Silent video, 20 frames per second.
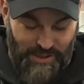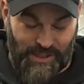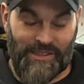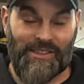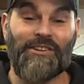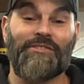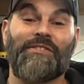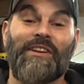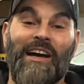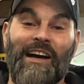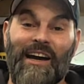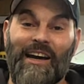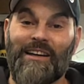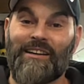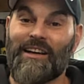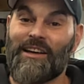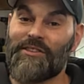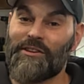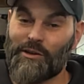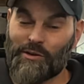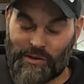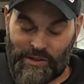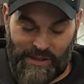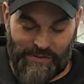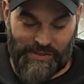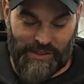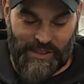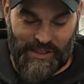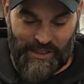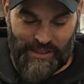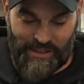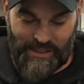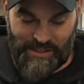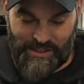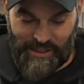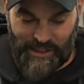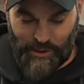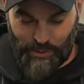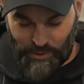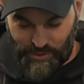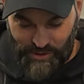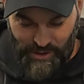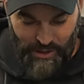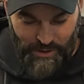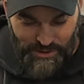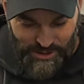Because if not, I think we're gonna have to cut this thing with the